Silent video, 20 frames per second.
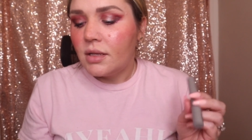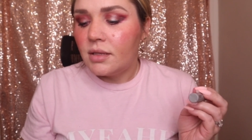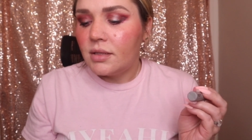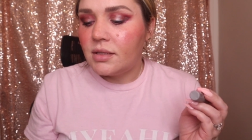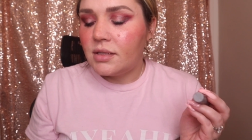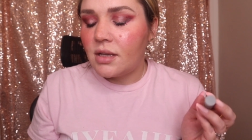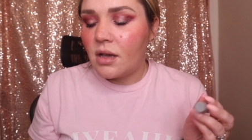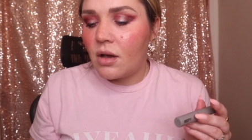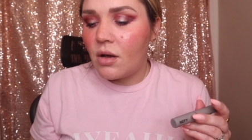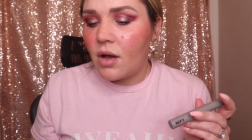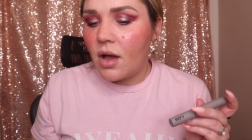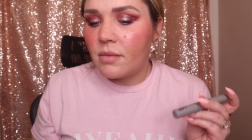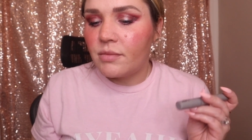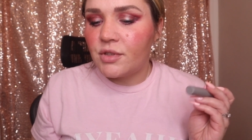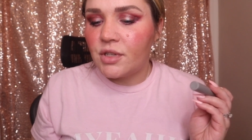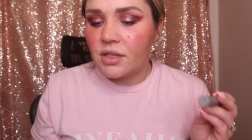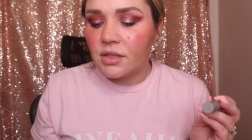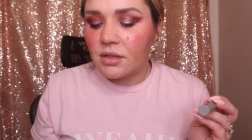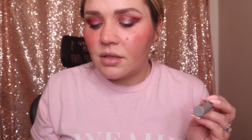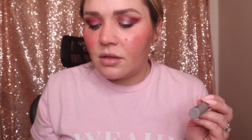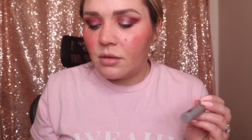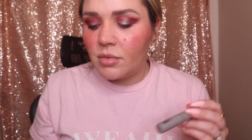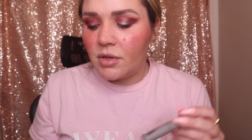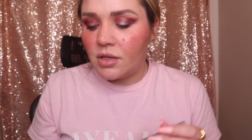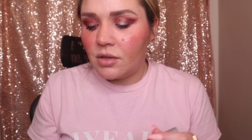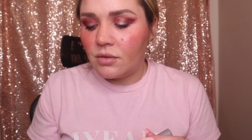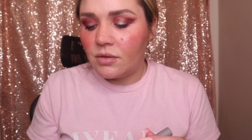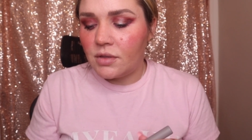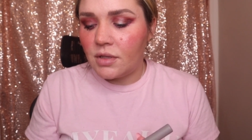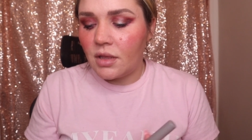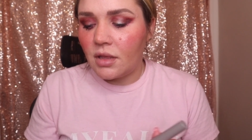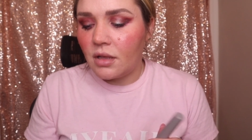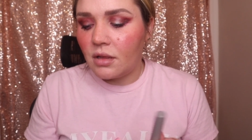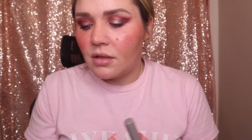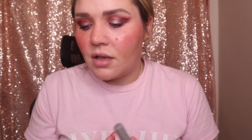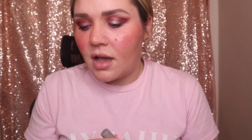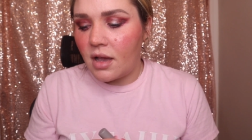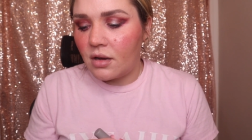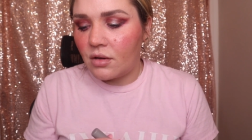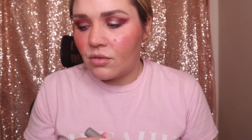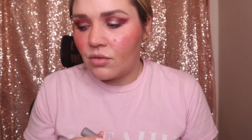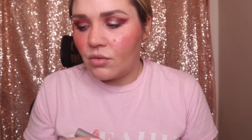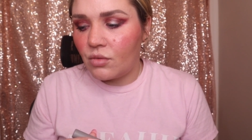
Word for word: So I'm just going to be using the liner